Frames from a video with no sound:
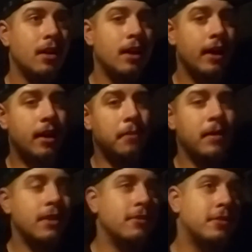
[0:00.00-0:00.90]
hit up
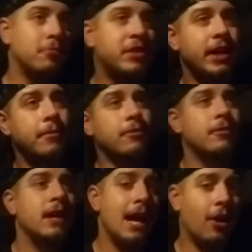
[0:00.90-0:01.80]
my YouTube
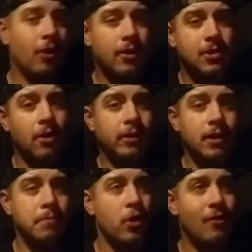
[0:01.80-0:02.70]
channel, Outlaw
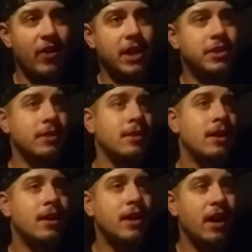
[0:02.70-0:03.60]
Donkey
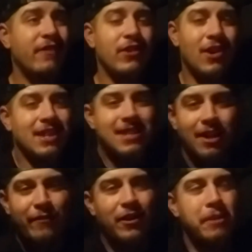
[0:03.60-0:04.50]
Motivation. If not,
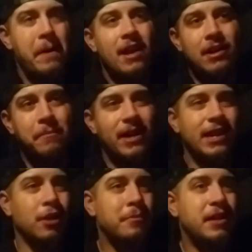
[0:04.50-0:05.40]
tell a friend about it. It might
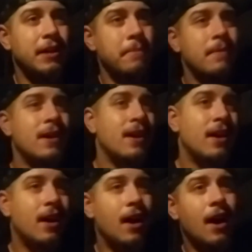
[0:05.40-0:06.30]
help
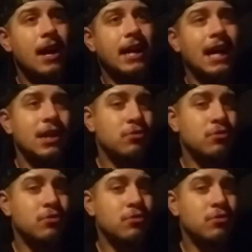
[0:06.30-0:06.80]
them. Alright guys,